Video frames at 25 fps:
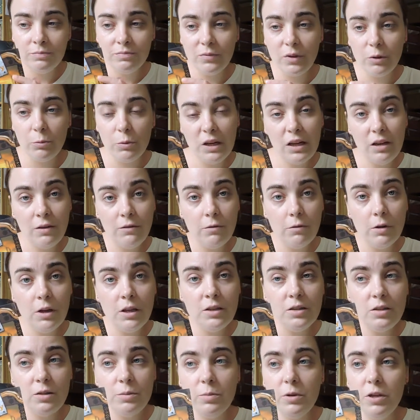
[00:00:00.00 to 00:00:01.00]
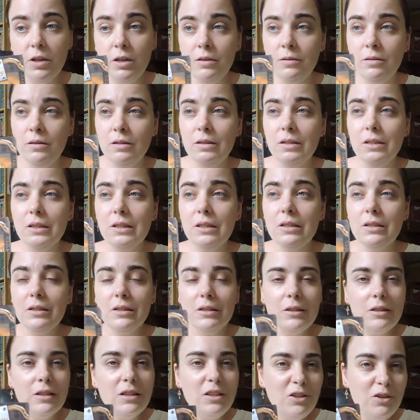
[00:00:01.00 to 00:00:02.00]
reading French, but
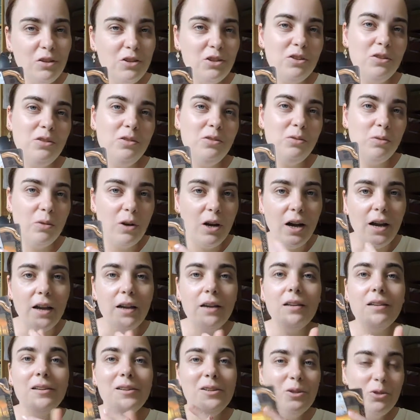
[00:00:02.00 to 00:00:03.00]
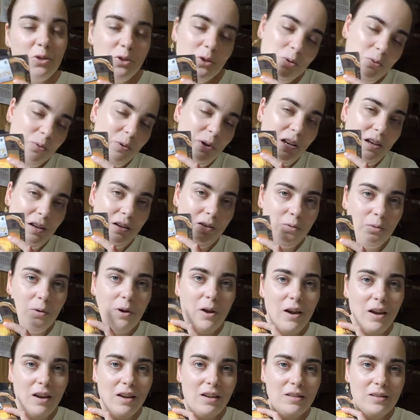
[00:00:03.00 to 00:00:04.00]
you should try. You should really
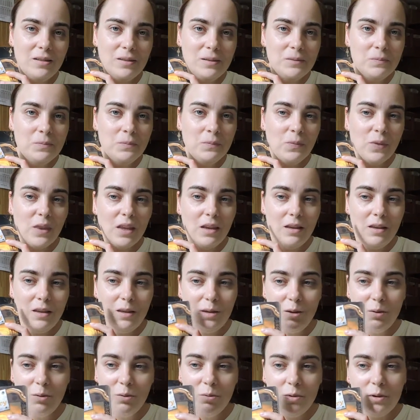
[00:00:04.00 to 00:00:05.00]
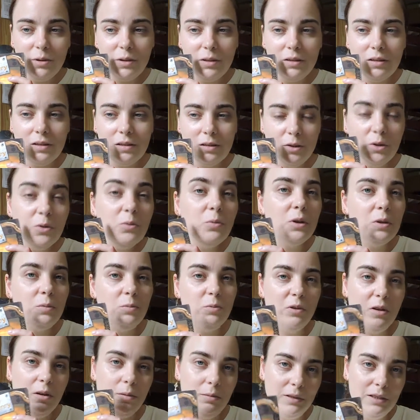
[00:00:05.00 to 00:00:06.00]
try. You would
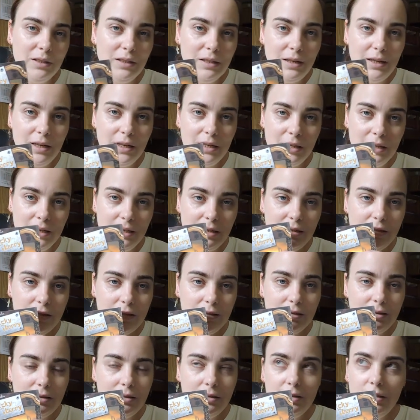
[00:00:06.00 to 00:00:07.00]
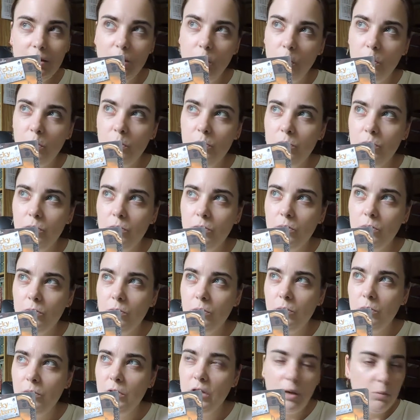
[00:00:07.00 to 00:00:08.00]
probably like it. No,
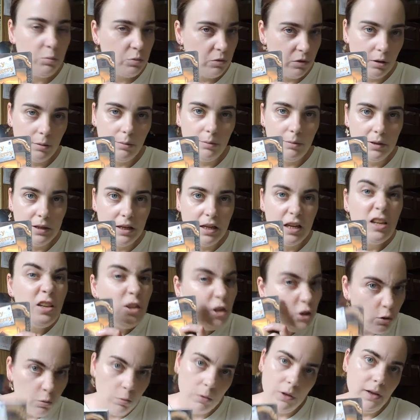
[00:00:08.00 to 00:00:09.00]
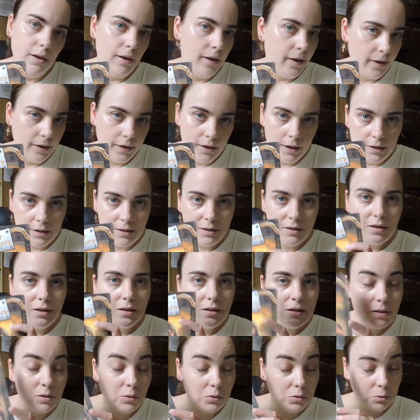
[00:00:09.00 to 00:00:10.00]
not probably. You will like it.
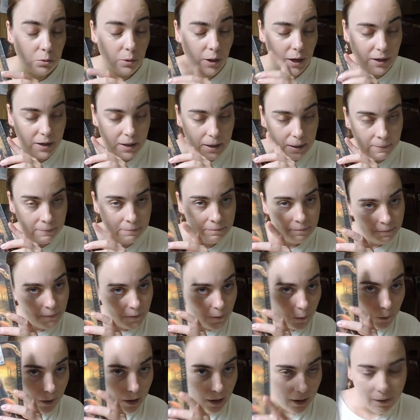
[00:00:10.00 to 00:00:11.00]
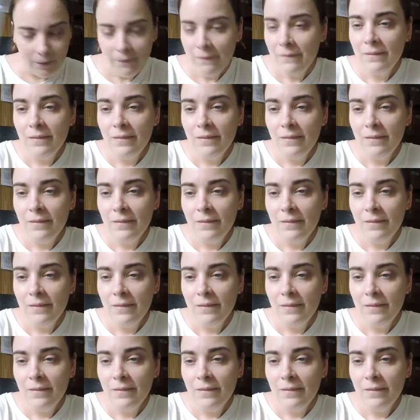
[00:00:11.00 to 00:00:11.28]
So try that, okay?